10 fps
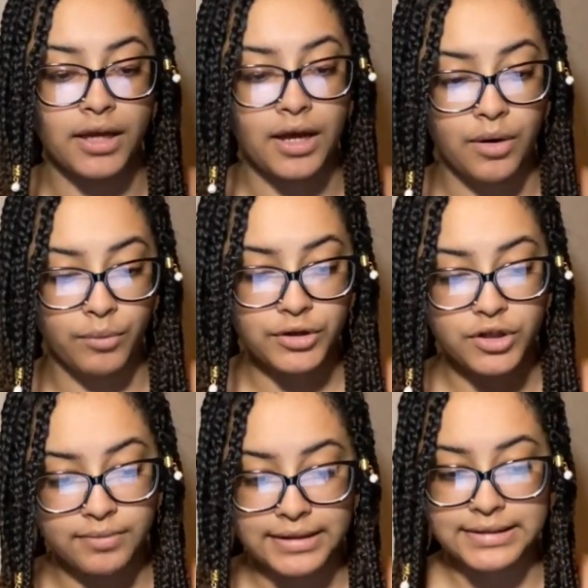what you
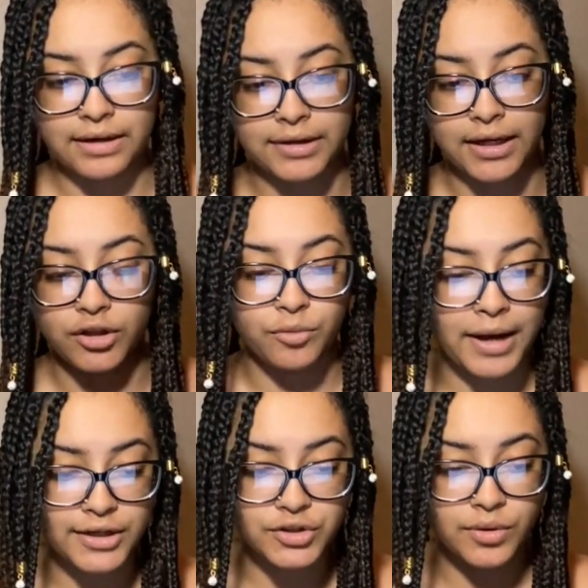could write down, like a little
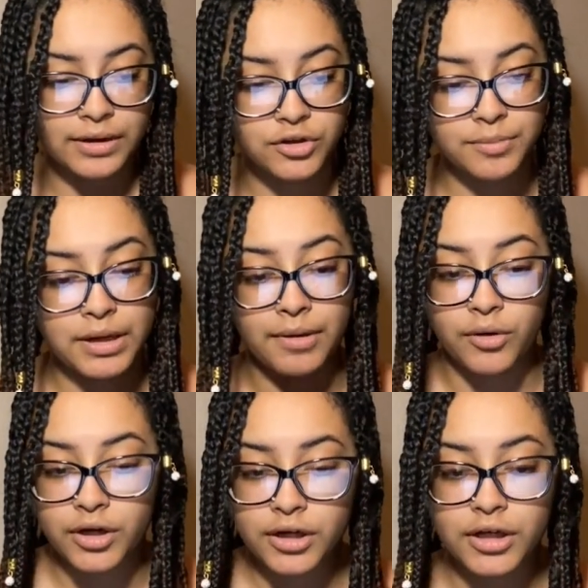backstory, a little bit
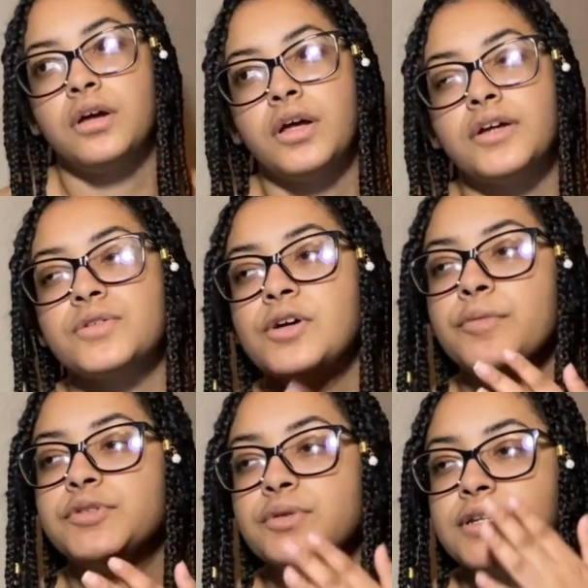about her. It also
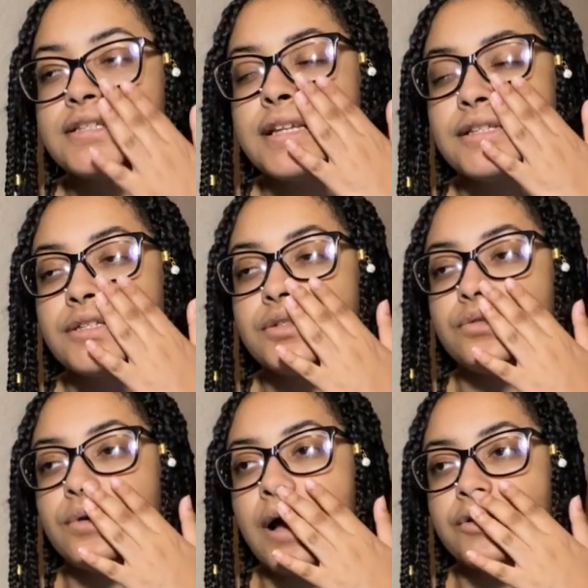helps you in a sense
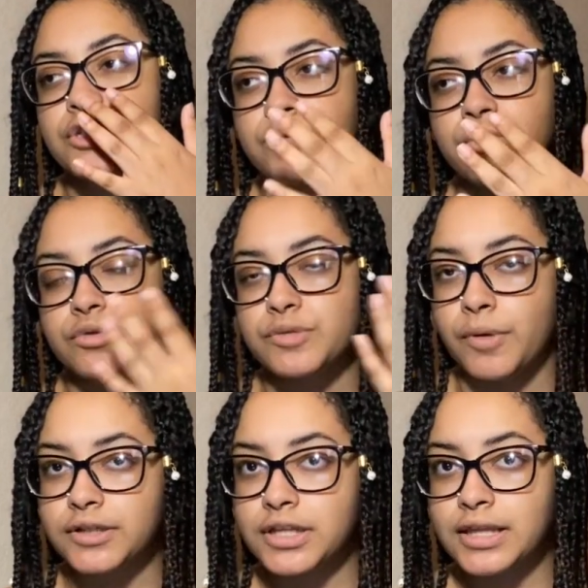to how she would
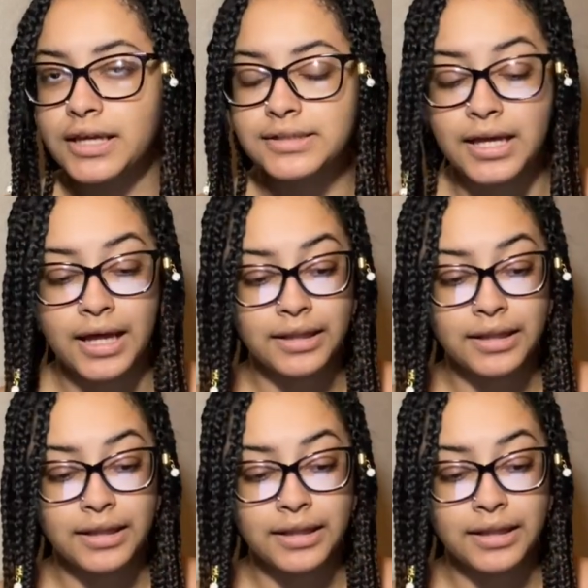respond to things.